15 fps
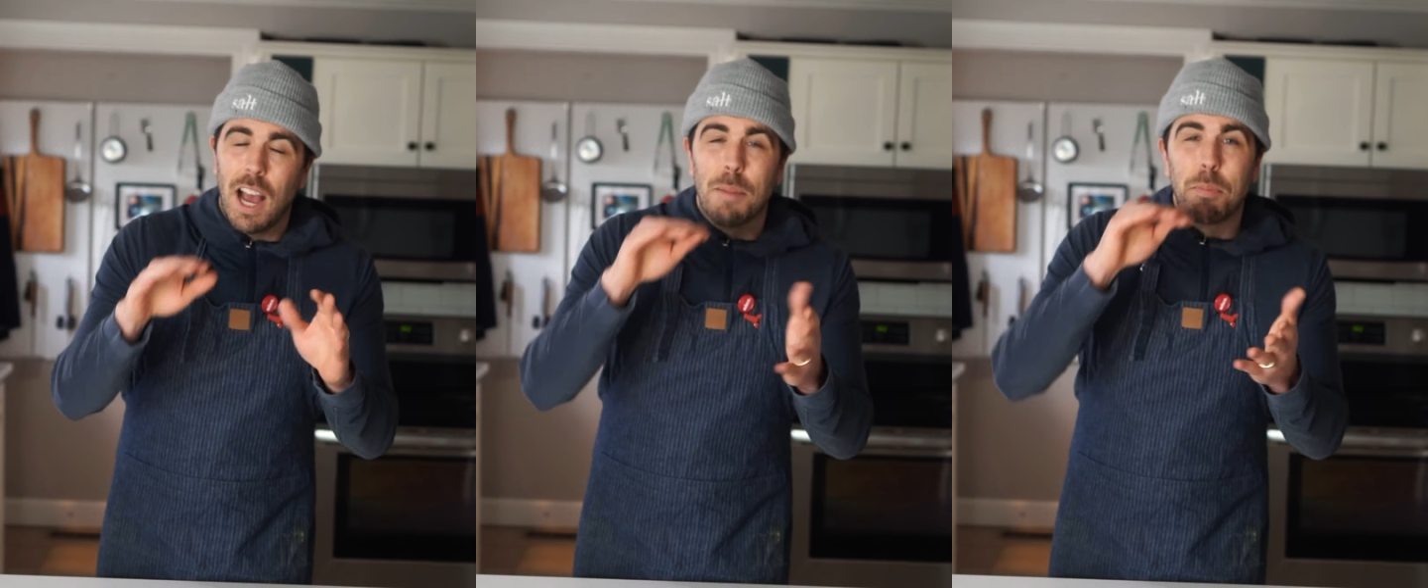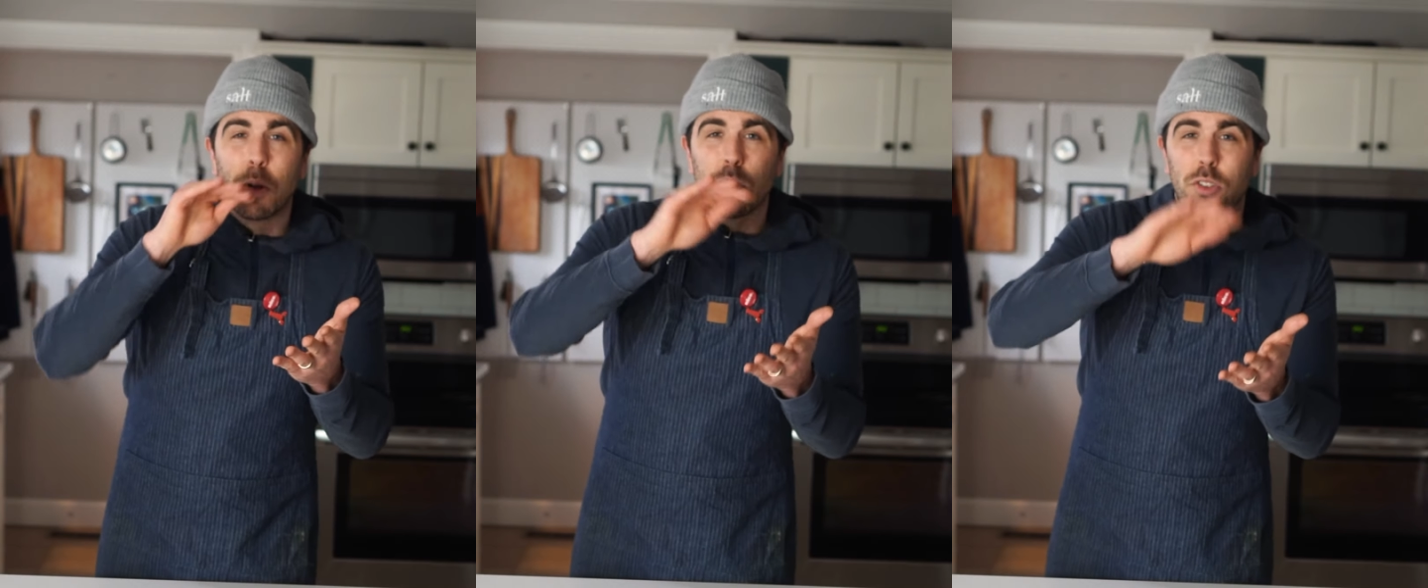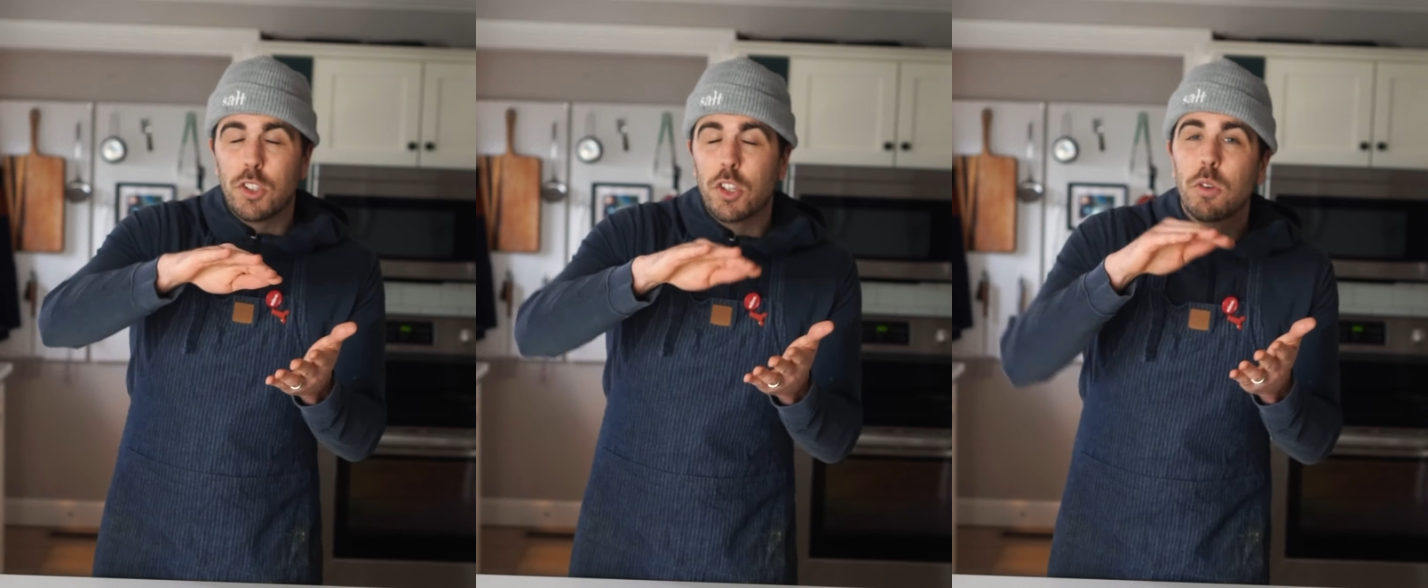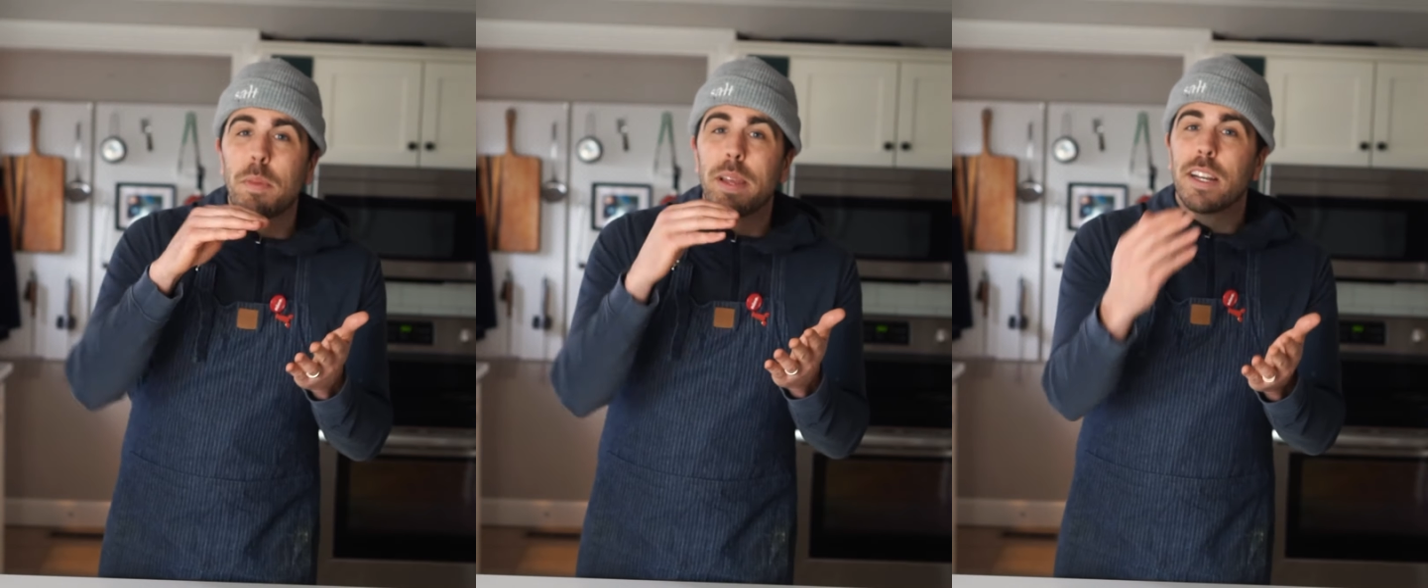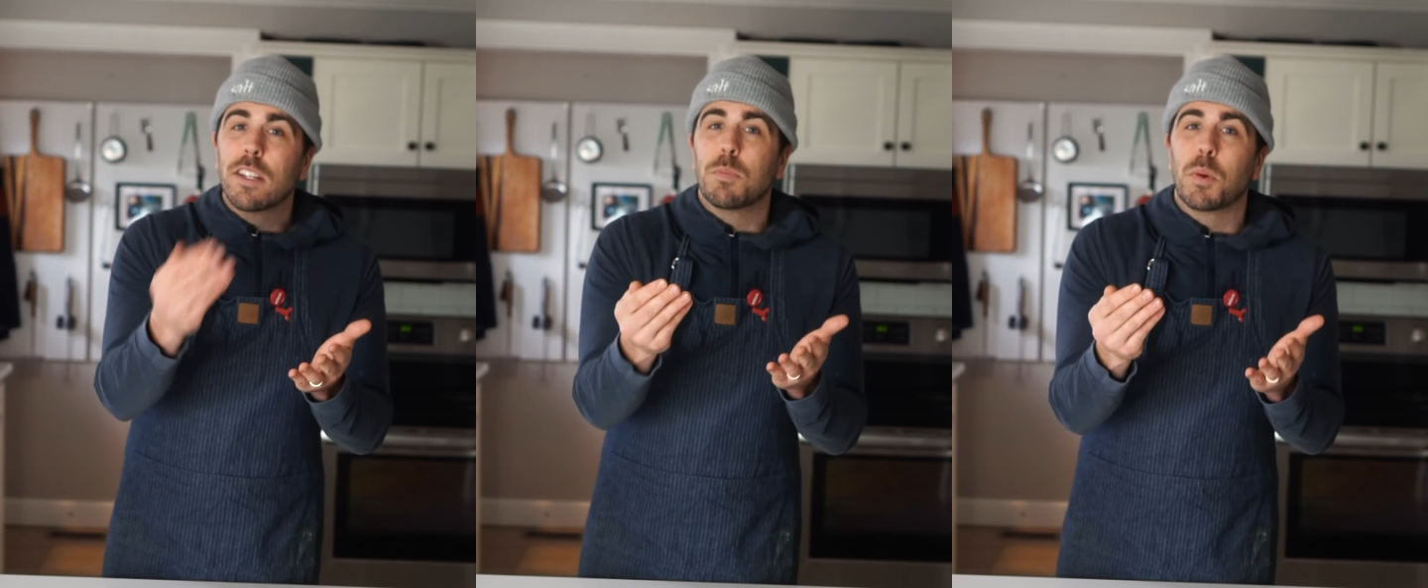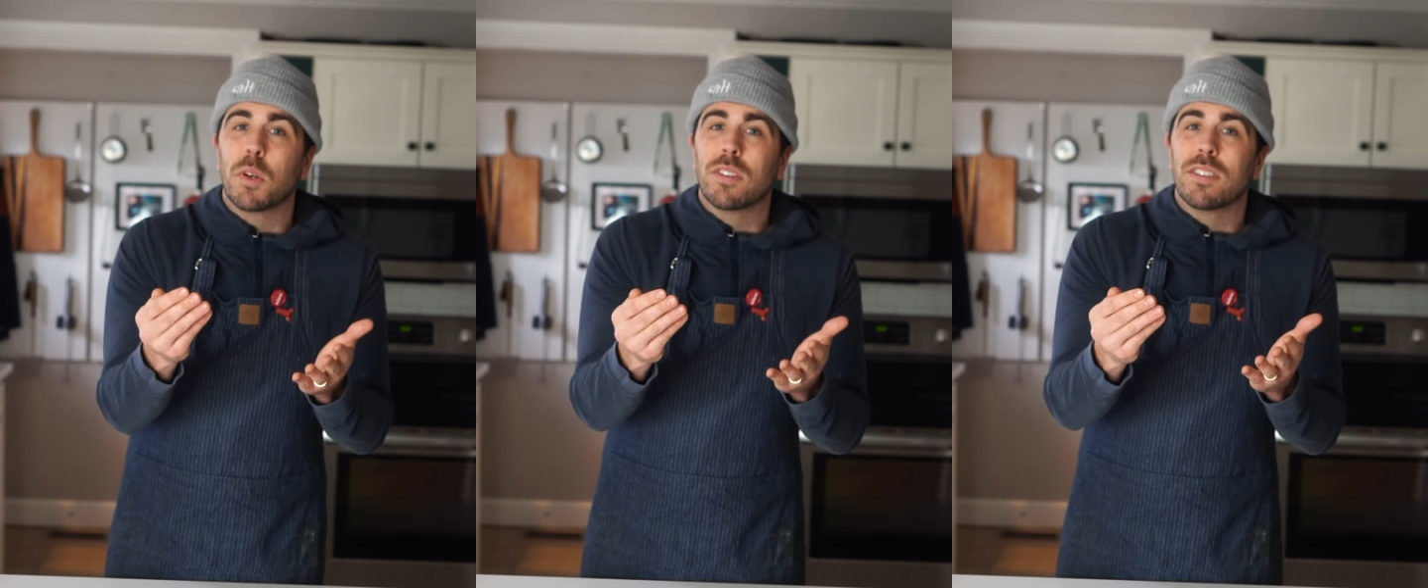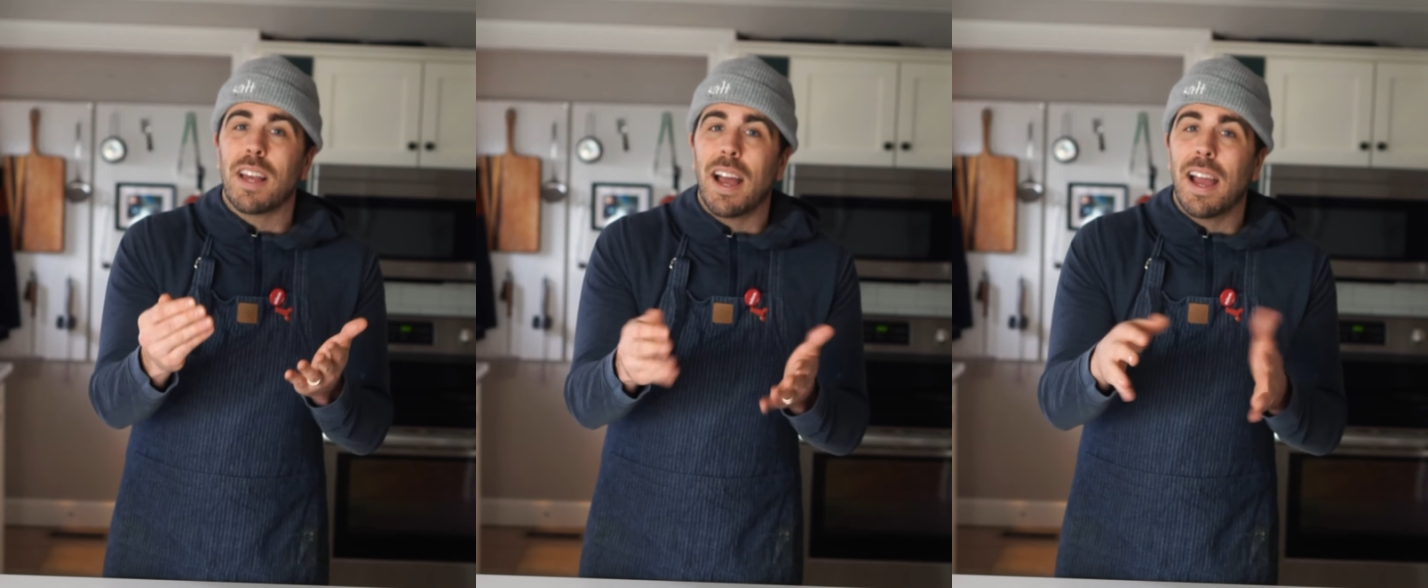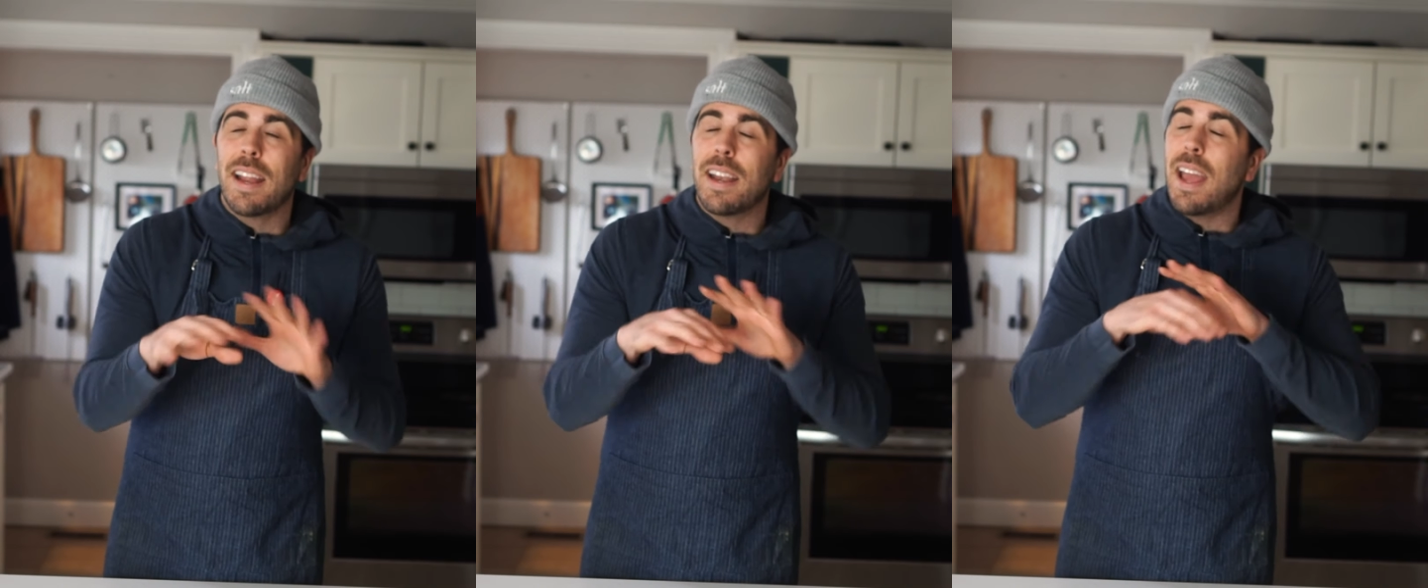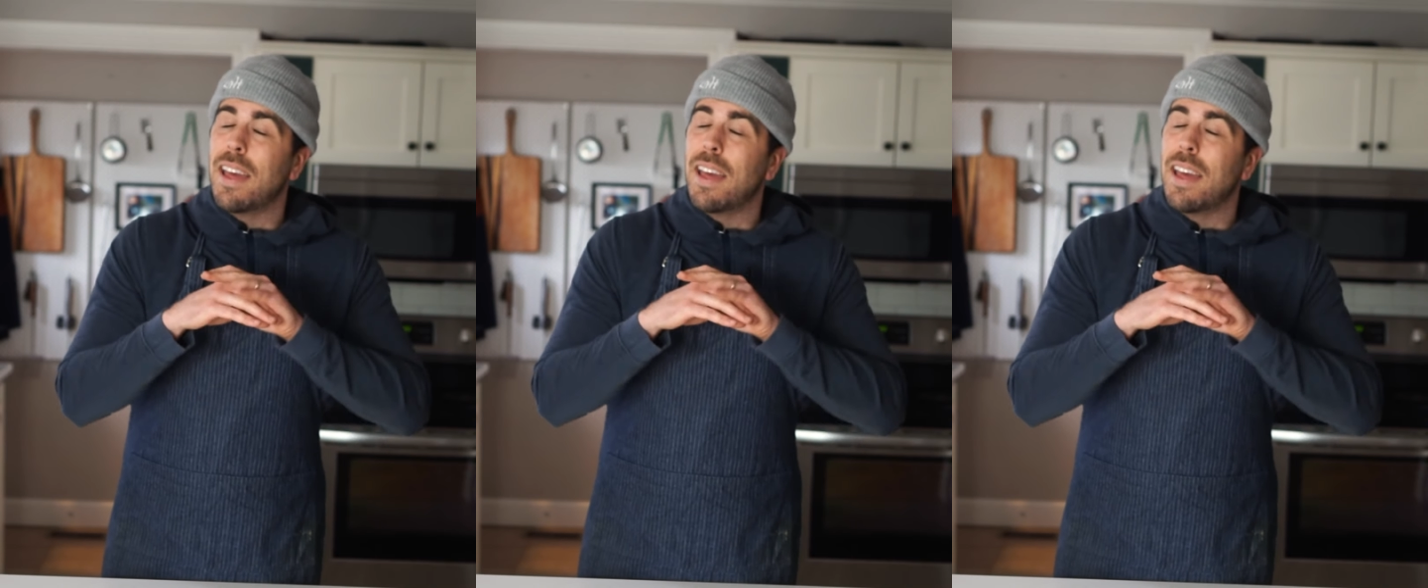About 2 minutes per side,